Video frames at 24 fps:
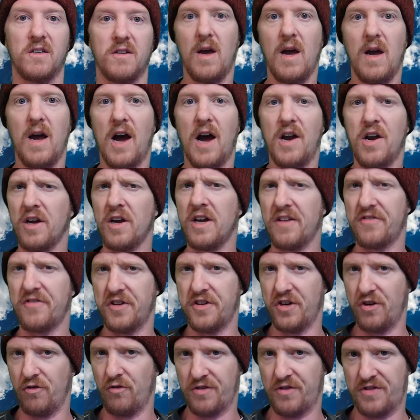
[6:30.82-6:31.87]
And all you have to
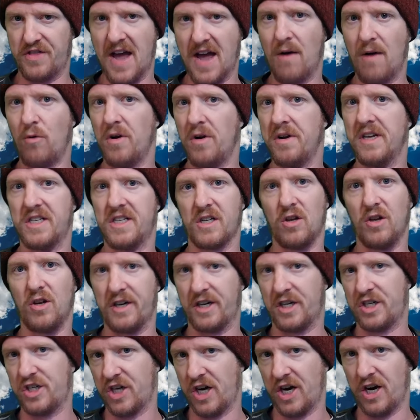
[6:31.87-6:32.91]
do with that one is click
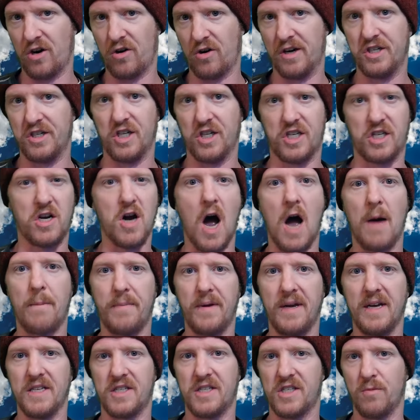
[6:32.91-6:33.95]
share and just copy
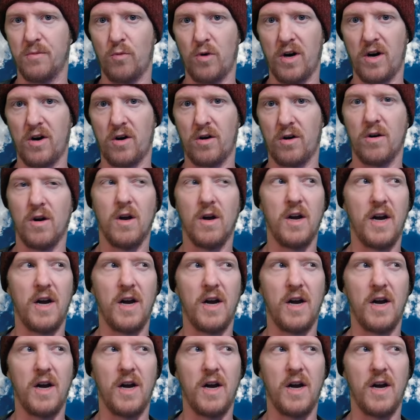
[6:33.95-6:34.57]
it somewhere.